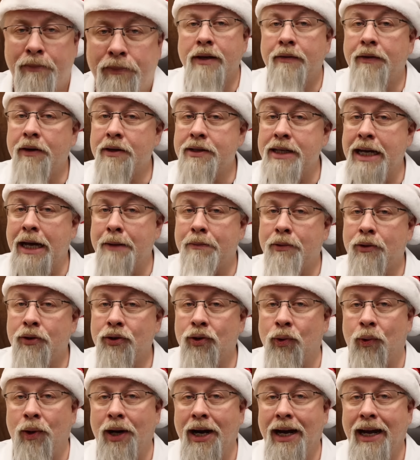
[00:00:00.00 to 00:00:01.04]
For example,
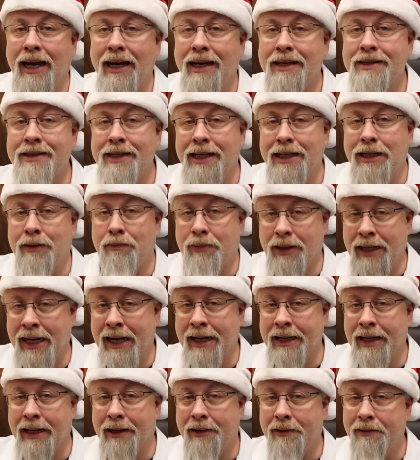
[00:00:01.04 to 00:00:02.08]
during an extended
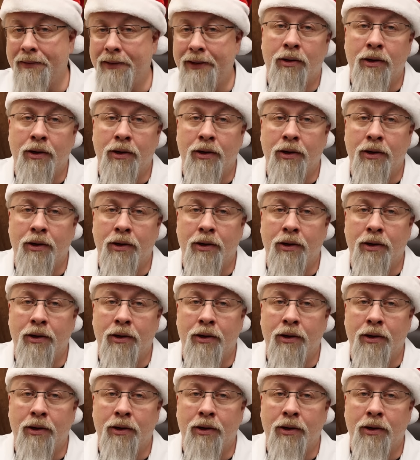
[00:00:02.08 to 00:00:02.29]
blackout.